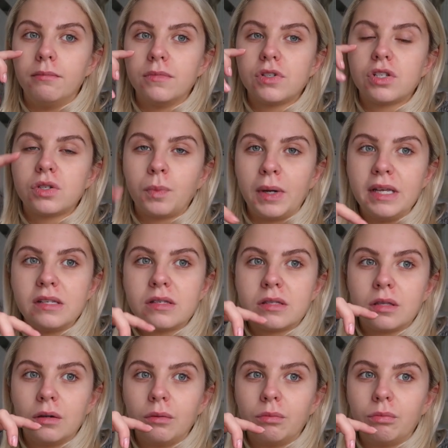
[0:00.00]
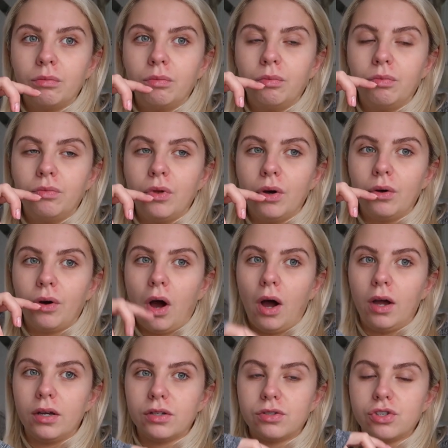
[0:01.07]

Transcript: suites that I